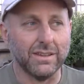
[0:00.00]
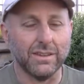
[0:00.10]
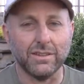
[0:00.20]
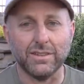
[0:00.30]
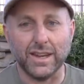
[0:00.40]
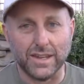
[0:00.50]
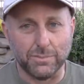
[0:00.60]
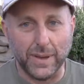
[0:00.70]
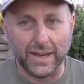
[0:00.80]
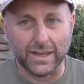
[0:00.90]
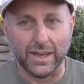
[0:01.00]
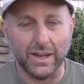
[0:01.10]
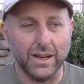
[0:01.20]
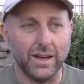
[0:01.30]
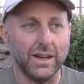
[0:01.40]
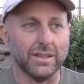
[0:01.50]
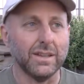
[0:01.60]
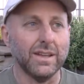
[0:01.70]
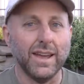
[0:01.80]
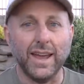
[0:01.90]
who's in his backyard
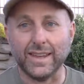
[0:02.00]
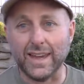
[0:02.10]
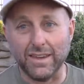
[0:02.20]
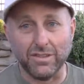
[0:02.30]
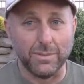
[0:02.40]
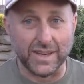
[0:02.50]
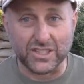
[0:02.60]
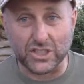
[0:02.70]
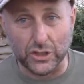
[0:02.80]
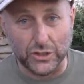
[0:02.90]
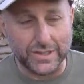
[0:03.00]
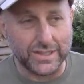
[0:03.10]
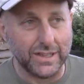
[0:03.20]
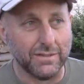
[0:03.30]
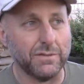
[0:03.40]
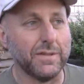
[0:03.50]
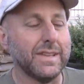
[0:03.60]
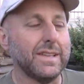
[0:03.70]
and gave him exclusive